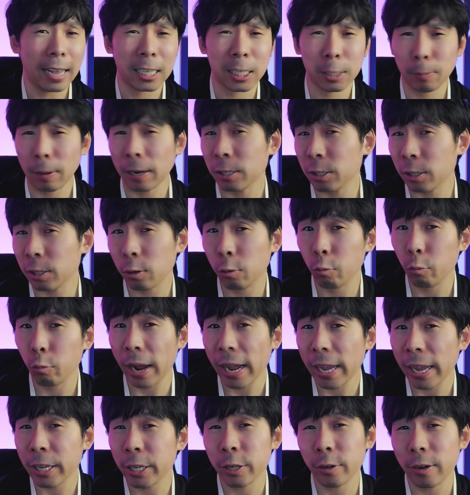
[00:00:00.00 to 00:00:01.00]
especially
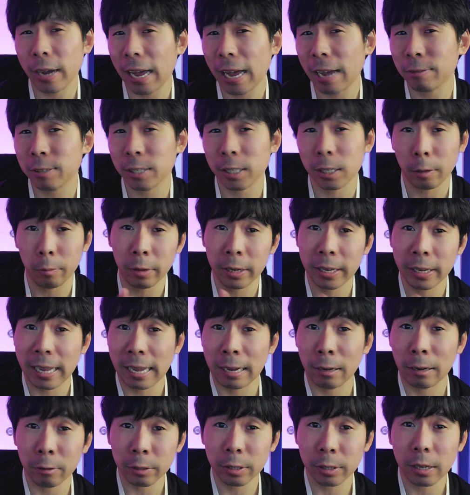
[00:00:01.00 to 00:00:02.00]
when you have someone
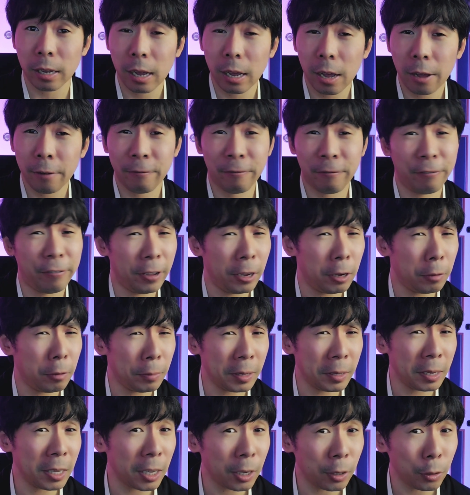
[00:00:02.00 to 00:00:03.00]
else
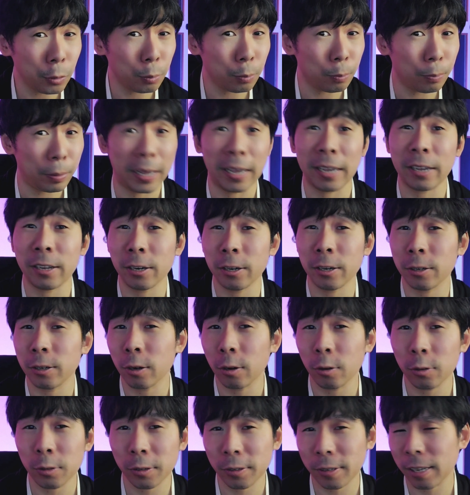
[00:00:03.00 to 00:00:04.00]
filming you pick your
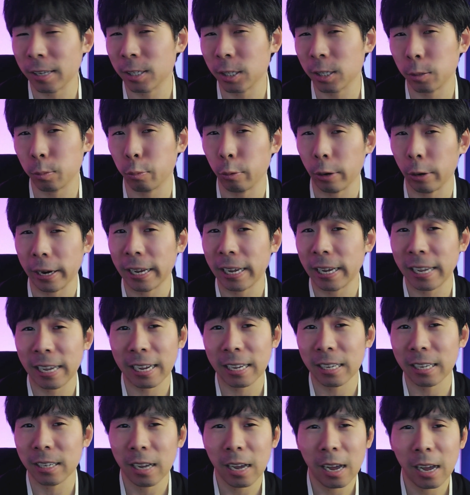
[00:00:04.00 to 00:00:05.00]
nose, then spreading
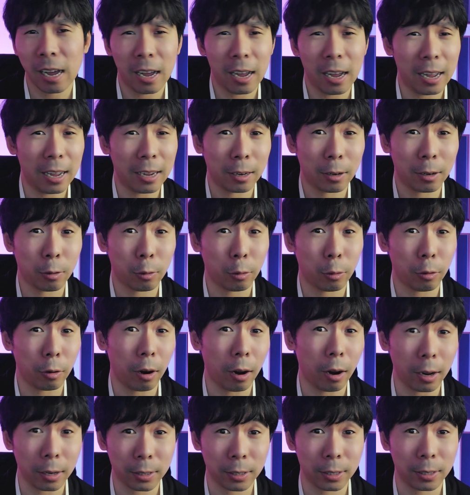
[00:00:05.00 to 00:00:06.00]
it
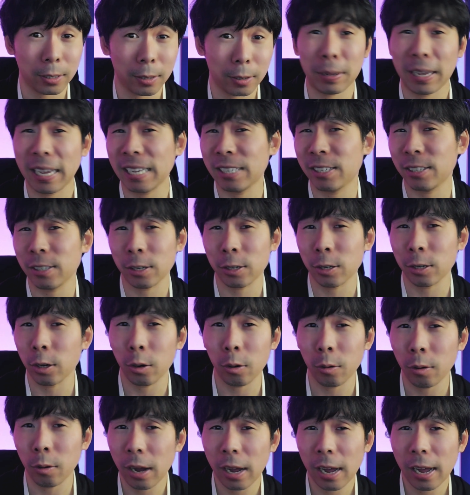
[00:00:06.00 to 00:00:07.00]
across pizza
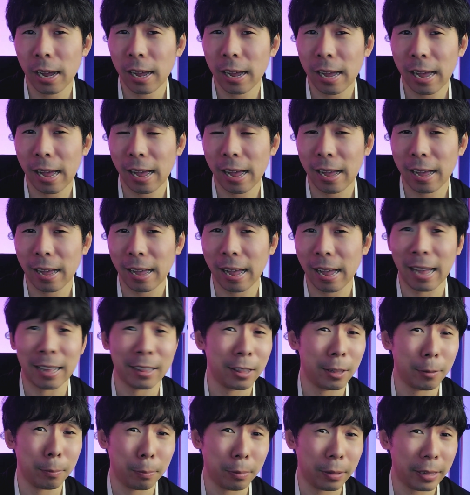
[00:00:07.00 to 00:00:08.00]
dough
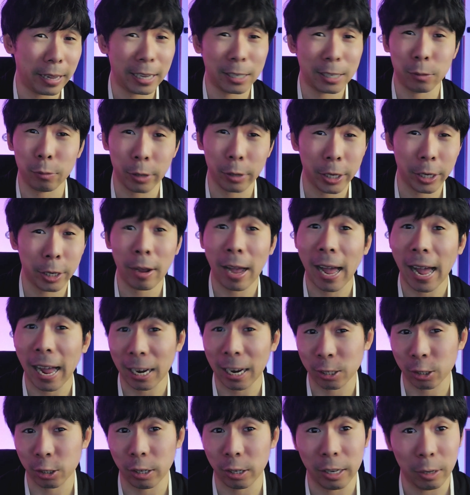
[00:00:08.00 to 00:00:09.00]
at the place where you
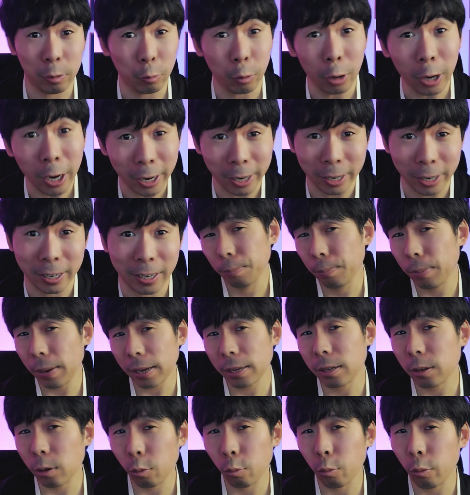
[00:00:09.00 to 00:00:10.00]
actually work.
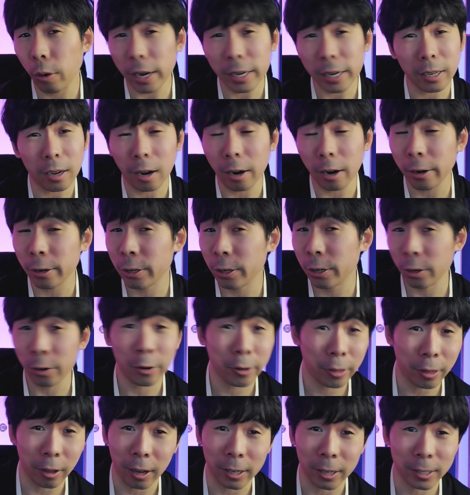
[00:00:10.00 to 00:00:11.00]
But what are
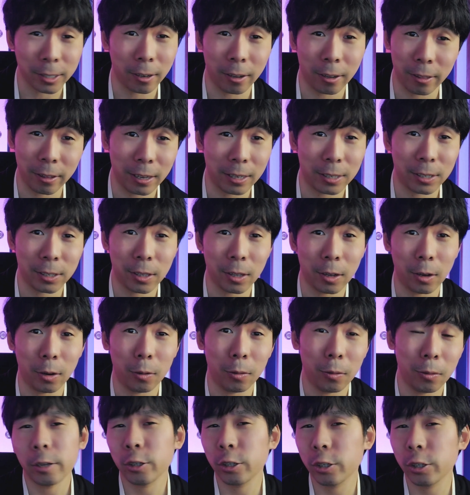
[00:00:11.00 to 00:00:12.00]
your thoughts on this,
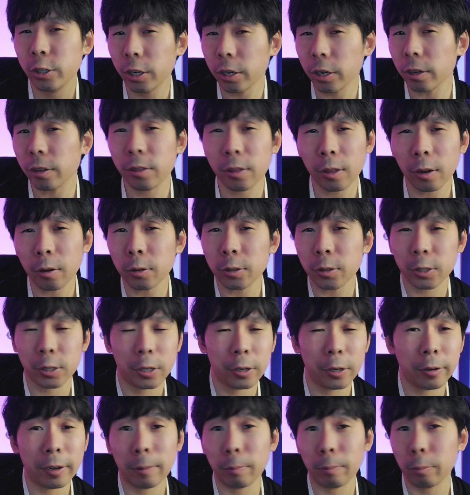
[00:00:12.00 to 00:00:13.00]
though? Should those
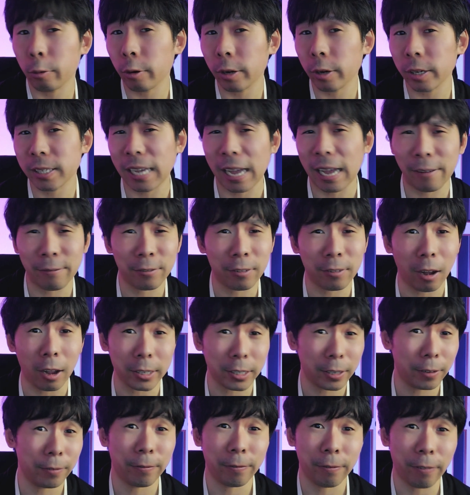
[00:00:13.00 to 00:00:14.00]
two employees have
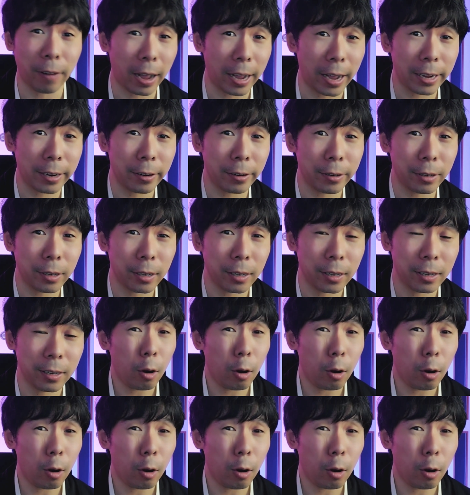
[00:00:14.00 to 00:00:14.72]
gotten fired,